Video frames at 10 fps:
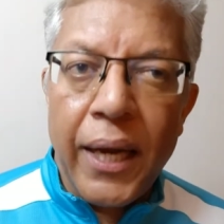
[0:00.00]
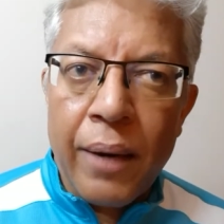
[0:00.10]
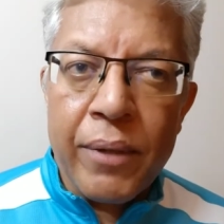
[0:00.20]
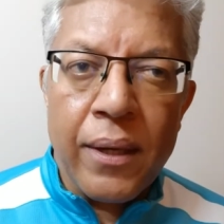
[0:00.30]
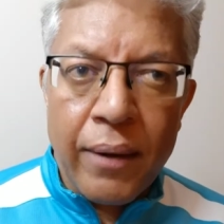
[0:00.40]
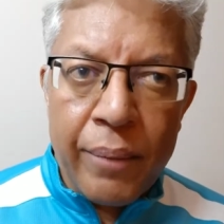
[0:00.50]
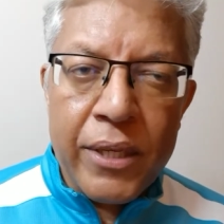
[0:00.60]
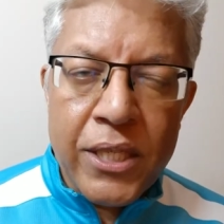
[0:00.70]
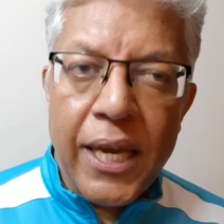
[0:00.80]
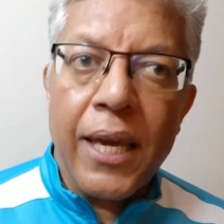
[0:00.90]
I
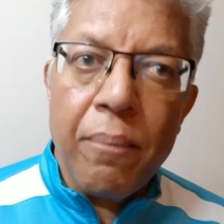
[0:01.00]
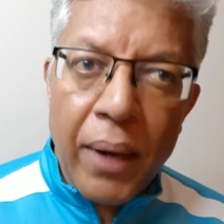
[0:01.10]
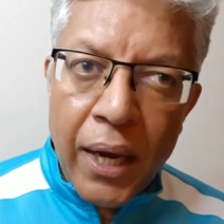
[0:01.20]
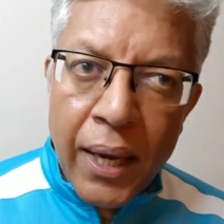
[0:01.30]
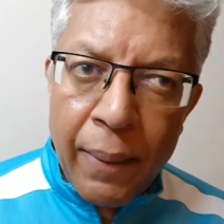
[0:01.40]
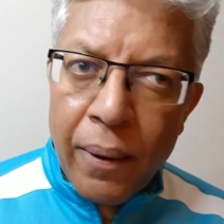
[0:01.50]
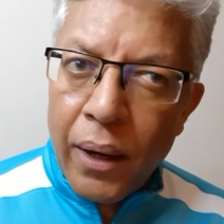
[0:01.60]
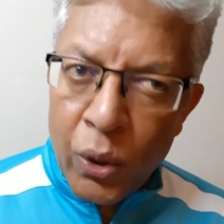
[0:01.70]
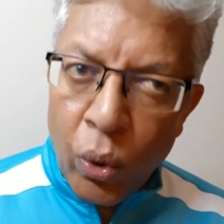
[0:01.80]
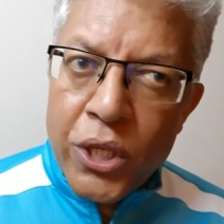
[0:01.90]
must say,
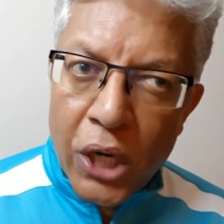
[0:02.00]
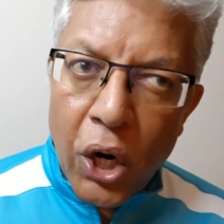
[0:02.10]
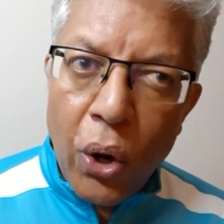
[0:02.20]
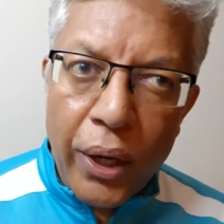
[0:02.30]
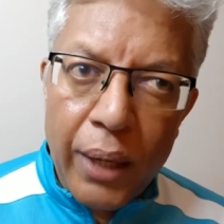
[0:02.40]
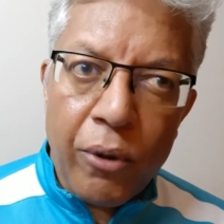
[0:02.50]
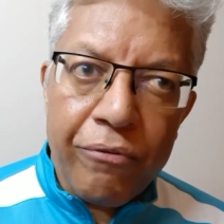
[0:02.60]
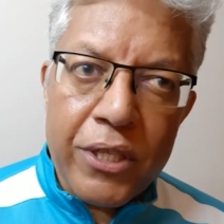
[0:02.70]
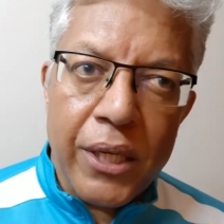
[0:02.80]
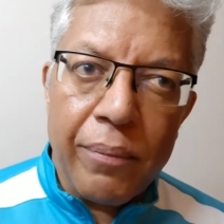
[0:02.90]
it was a long game,
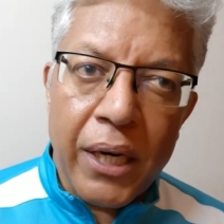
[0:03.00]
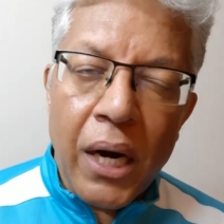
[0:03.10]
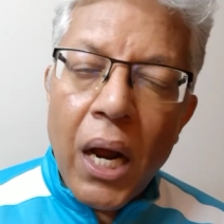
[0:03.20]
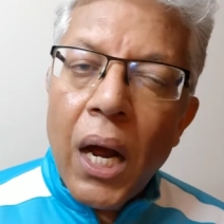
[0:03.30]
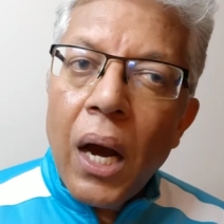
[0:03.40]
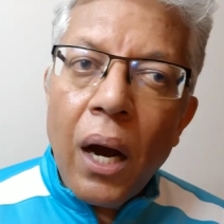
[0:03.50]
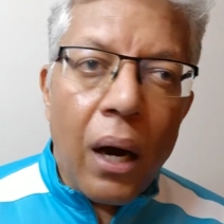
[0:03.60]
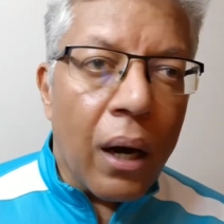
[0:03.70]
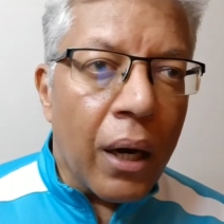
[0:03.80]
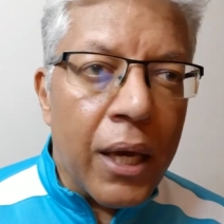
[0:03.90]
obviously, but
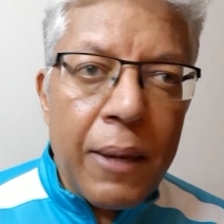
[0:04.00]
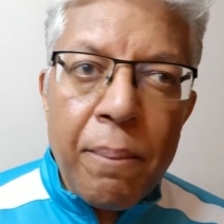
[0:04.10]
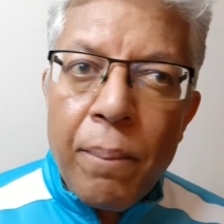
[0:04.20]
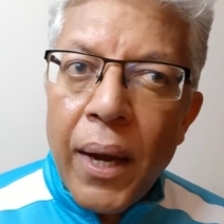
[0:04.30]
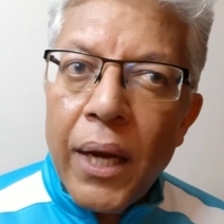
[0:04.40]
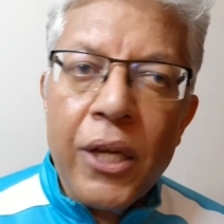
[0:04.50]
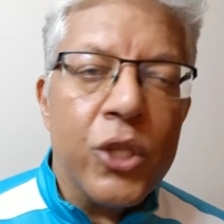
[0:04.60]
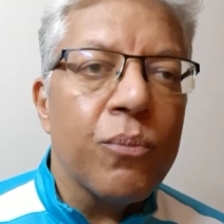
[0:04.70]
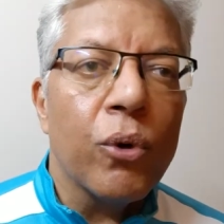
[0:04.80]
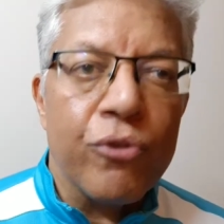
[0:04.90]
he made
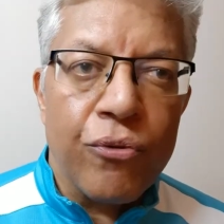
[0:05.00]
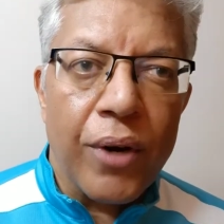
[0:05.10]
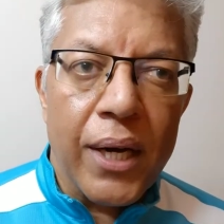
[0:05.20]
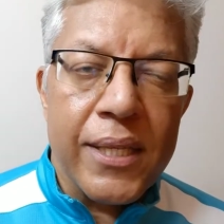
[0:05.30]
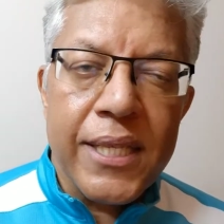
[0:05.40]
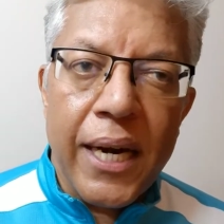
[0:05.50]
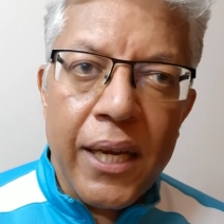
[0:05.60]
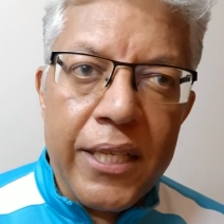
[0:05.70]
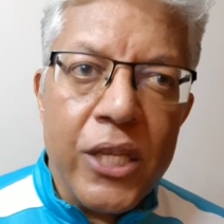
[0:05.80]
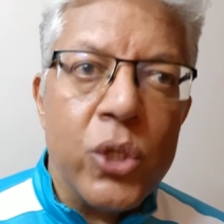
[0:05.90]
his moves fast, and
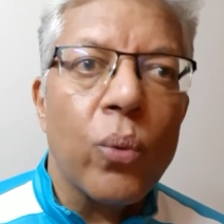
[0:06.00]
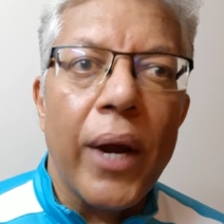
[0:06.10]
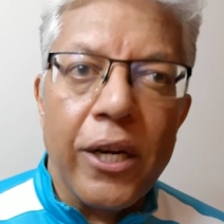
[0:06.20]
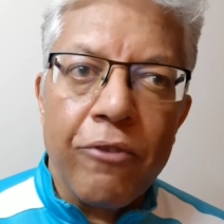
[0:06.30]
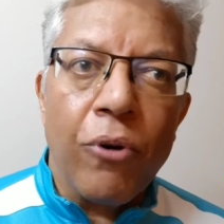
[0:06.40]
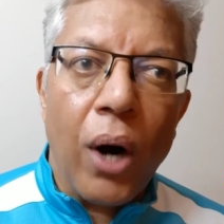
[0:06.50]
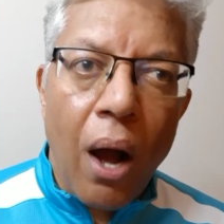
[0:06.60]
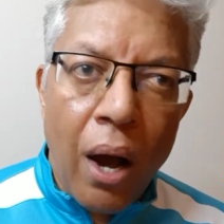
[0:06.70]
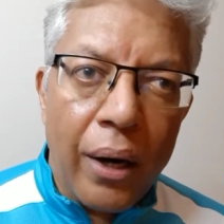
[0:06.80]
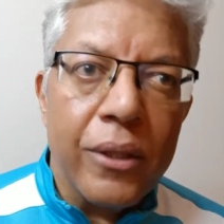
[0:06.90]
he just waited for
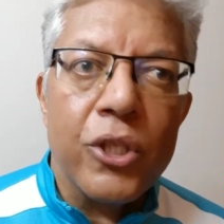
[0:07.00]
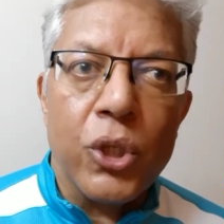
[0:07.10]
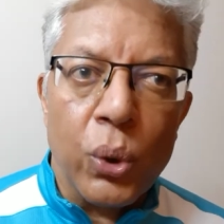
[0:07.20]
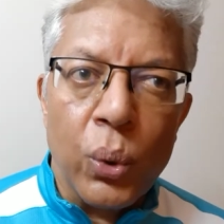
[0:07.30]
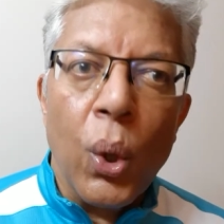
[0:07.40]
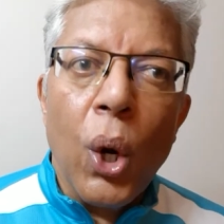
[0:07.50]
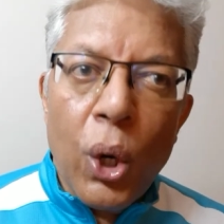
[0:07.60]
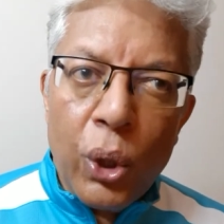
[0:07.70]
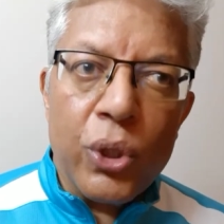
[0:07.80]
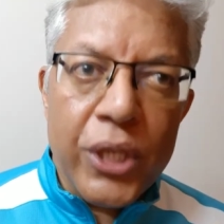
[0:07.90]
Anand
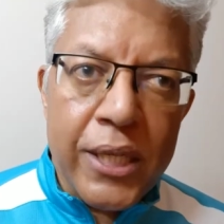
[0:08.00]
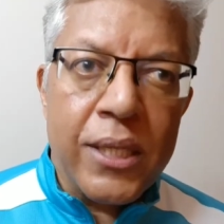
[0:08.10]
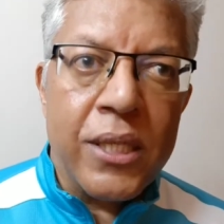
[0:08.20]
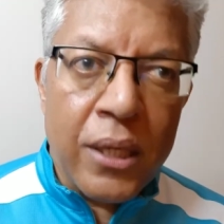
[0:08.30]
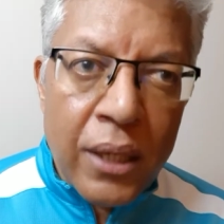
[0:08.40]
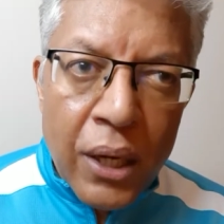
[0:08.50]
to just